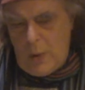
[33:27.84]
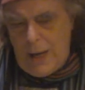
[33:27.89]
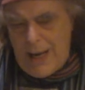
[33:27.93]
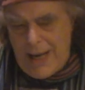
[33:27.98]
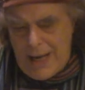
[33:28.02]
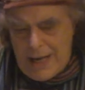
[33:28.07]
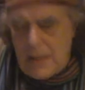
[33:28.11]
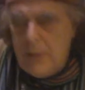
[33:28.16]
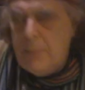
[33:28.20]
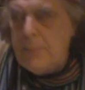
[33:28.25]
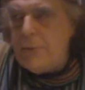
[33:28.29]

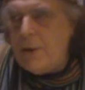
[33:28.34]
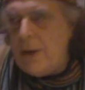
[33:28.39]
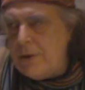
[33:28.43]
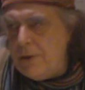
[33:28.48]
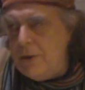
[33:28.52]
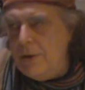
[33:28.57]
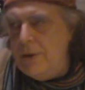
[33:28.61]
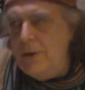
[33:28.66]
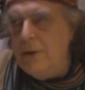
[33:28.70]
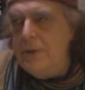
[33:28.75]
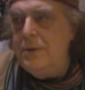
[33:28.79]
in a
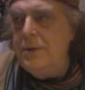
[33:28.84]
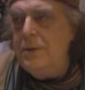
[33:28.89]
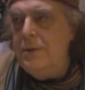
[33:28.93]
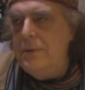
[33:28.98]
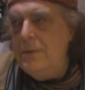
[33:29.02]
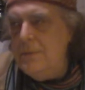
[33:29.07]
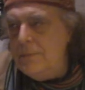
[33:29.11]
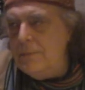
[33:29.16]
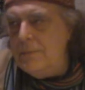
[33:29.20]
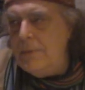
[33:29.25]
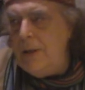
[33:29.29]
brotherhood,
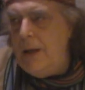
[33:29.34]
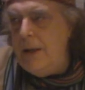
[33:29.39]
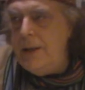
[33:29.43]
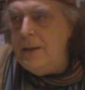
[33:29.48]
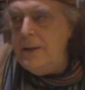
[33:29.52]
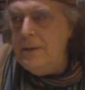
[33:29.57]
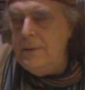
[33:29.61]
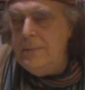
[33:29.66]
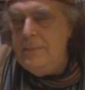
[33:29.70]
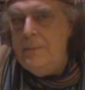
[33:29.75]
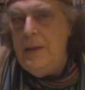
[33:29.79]

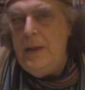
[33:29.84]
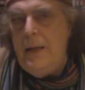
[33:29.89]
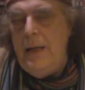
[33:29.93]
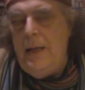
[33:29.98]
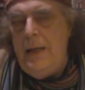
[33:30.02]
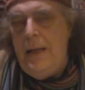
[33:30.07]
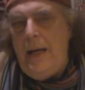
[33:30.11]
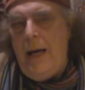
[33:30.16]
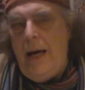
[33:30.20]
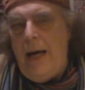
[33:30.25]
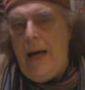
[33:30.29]
like,
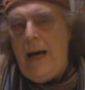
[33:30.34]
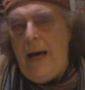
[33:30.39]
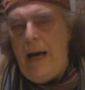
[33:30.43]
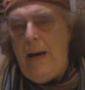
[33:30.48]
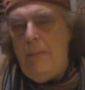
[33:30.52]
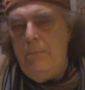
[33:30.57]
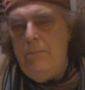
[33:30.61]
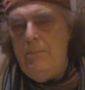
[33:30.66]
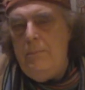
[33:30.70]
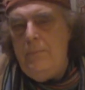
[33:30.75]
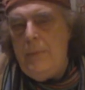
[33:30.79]

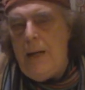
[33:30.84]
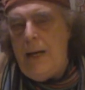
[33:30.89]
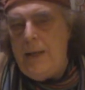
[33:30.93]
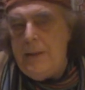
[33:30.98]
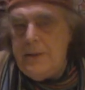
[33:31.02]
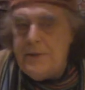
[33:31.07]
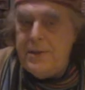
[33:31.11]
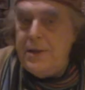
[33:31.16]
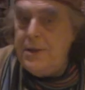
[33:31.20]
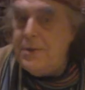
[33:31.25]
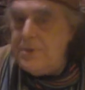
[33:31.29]
and
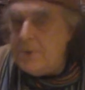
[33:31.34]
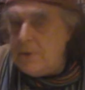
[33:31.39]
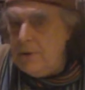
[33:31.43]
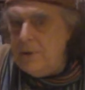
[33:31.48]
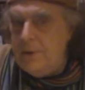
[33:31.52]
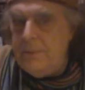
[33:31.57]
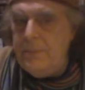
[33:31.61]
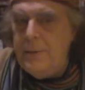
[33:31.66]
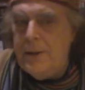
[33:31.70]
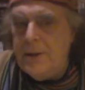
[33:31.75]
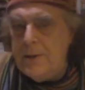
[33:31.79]
a
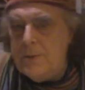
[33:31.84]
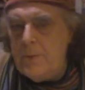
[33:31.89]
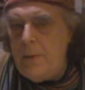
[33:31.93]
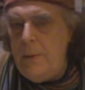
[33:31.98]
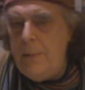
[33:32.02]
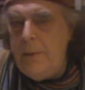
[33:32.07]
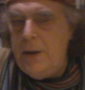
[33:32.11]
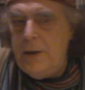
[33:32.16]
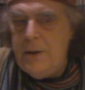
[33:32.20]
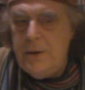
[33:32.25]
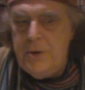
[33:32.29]
sisterhood, because
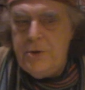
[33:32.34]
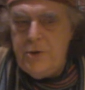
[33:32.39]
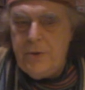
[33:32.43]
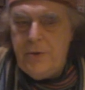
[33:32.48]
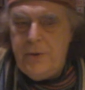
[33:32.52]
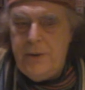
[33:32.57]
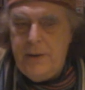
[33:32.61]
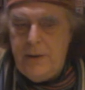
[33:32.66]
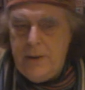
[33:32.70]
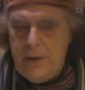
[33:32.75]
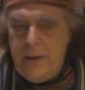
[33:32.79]
women can
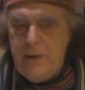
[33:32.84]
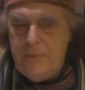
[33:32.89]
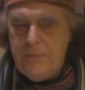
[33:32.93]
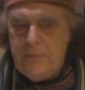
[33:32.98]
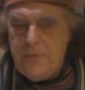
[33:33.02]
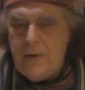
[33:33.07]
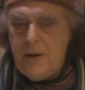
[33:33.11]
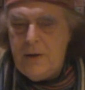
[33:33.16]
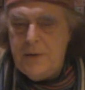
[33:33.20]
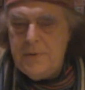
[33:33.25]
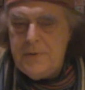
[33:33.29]
join in
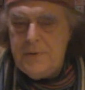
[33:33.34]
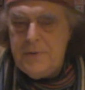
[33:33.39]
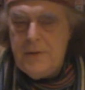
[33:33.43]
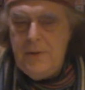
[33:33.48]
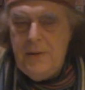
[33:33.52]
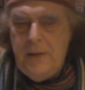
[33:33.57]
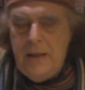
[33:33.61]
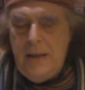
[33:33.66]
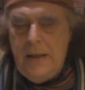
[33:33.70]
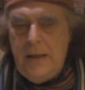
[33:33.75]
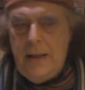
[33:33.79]
France.
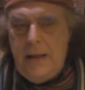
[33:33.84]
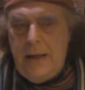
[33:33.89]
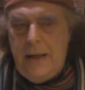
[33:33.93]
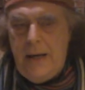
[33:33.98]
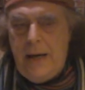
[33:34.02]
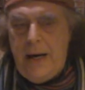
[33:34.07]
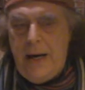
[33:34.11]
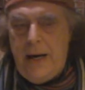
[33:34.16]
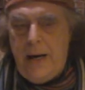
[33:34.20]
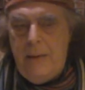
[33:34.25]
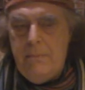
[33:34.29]

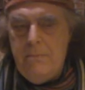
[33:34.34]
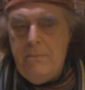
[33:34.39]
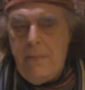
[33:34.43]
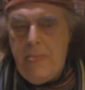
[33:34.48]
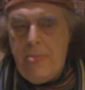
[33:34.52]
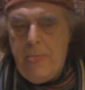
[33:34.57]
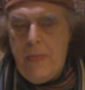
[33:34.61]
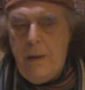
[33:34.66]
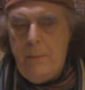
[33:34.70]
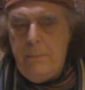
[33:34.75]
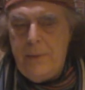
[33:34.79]

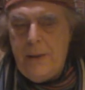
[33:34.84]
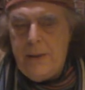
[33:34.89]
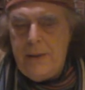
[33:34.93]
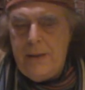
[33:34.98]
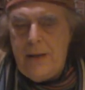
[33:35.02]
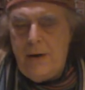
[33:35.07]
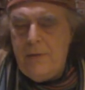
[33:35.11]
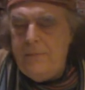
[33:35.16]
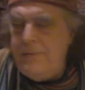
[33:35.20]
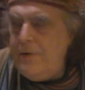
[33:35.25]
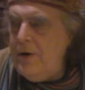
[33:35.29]
But
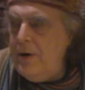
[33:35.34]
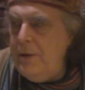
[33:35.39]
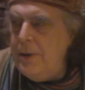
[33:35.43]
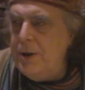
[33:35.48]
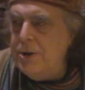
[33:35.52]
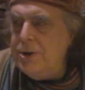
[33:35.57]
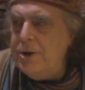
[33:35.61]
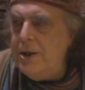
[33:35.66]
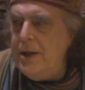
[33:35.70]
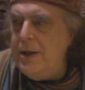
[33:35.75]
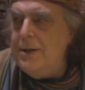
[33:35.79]
they're very
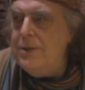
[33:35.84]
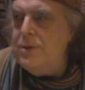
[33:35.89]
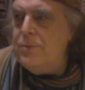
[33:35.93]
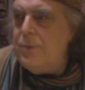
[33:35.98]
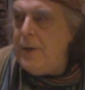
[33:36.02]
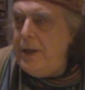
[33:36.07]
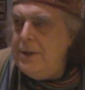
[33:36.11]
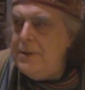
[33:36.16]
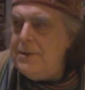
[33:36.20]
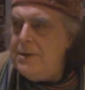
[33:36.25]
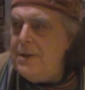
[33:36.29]
much against
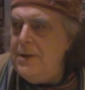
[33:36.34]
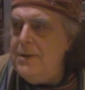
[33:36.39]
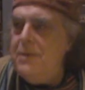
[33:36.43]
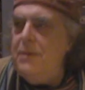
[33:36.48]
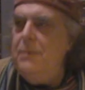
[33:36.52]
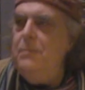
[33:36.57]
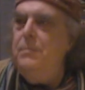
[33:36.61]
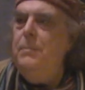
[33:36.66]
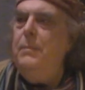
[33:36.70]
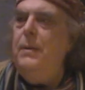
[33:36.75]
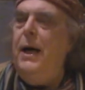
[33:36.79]

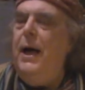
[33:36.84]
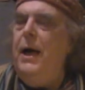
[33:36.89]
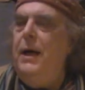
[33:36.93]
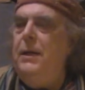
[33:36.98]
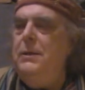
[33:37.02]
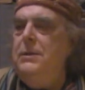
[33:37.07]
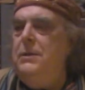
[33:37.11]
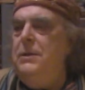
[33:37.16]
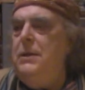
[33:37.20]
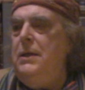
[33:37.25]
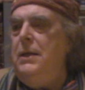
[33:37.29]
racism
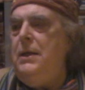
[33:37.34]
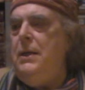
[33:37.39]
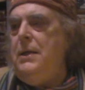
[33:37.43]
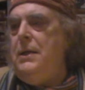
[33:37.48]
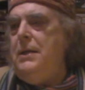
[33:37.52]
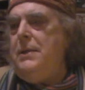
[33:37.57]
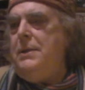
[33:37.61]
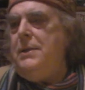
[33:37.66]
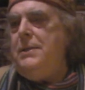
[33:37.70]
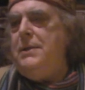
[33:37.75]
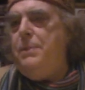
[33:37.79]
and
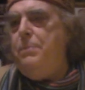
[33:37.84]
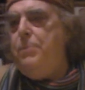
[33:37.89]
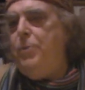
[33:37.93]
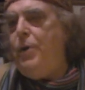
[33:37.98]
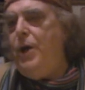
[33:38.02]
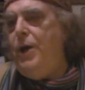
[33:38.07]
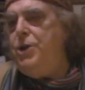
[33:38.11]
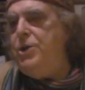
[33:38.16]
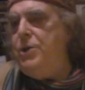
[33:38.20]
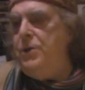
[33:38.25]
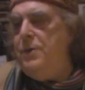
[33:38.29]
the
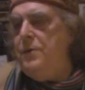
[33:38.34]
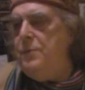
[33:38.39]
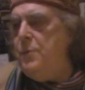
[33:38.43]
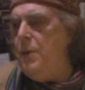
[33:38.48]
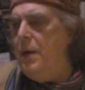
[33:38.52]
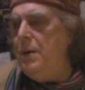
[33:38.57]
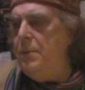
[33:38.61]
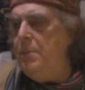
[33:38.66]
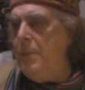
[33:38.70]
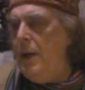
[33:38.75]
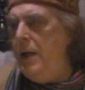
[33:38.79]
suppression of
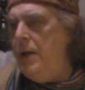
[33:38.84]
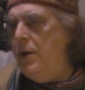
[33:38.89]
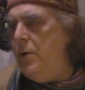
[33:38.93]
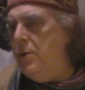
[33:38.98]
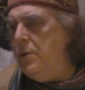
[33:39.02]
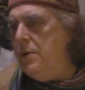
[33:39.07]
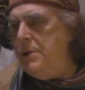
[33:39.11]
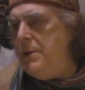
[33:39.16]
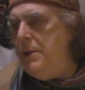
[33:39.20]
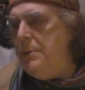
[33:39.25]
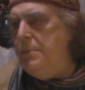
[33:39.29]
one
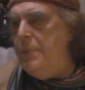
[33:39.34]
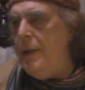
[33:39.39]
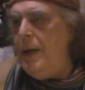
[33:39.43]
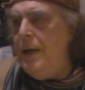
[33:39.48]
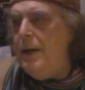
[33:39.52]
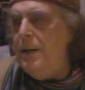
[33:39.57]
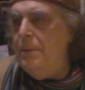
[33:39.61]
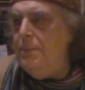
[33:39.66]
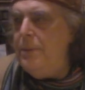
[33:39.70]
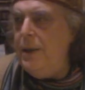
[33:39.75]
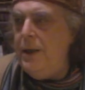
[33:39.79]
minority
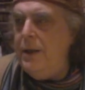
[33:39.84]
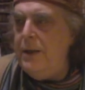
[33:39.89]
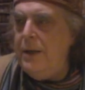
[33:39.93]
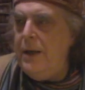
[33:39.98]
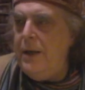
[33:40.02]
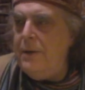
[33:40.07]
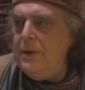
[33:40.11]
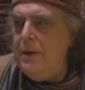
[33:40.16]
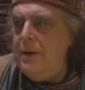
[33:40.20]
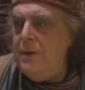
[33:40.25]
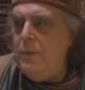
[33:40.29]
by
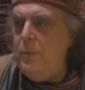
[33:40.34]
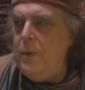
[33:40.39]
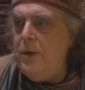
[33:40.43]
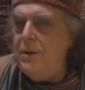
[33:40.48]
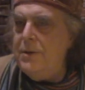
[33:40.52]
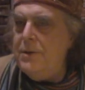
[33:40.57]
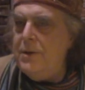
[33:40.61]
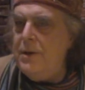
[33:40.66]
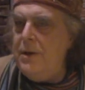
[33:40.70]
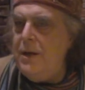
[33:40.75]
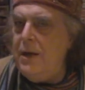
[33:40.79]
another.
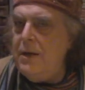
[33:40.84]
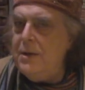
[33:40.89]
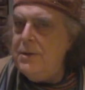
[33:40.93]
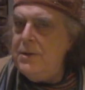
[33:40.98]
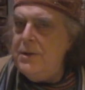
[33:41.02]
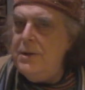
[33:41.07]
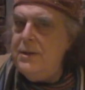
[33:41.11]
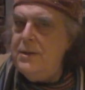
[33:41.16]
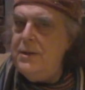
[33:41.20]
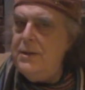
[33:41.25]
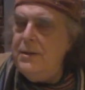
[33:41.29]
Whereas the
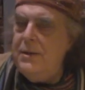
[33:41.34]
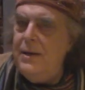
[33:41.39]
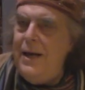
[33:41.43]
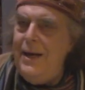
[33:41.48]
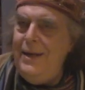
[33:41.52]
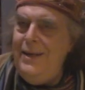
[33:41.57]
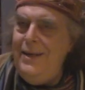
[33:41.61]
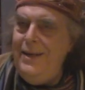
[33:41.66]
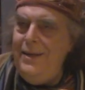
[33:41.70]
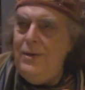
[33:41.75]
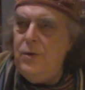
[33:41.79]
Nazis'
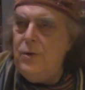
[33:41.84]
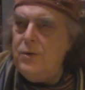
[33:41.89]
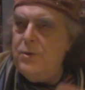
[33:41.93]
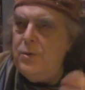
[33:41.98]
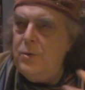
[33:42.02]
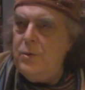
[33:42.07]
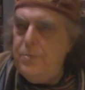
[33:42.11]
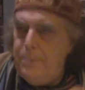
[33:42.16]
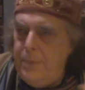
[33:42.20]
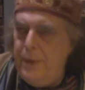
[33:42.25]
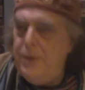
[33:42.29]
ethos
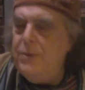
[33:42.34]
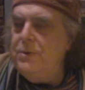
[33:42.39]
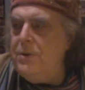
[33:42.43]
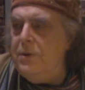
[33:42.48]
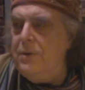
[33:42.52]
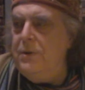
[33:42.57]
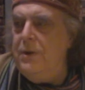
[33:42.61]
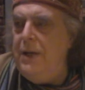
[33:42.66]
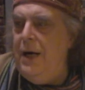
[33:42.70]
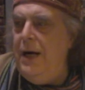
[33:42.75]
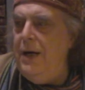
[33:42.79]
was built
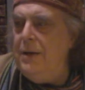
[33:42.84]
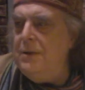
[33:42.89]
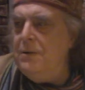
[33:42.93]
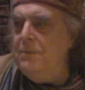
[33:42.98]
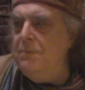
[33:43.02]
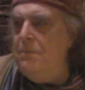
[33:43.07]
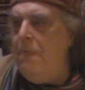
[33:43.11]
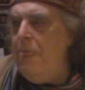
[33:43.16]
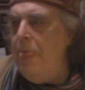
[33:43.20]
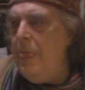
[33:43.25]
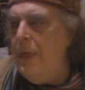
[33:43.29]
on
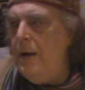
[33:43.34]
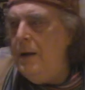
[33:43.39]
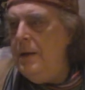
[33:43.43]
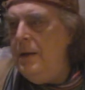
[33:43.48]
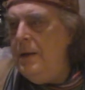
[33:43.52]
that.